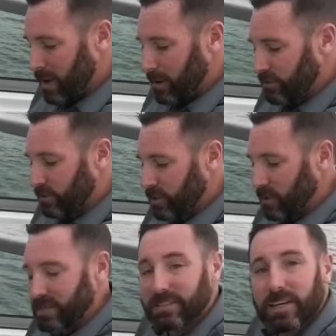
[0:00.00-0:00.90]
up so that we
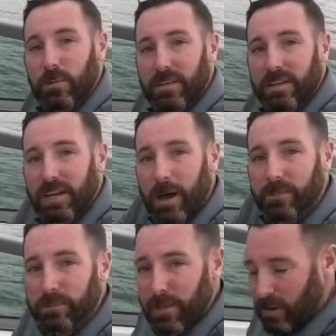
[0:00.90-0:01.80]
can see what the top
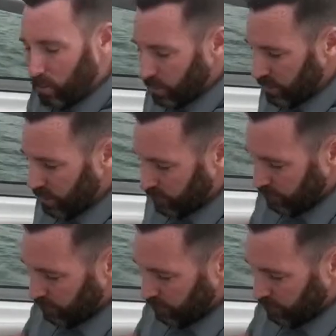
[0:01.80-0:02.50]
speed will do.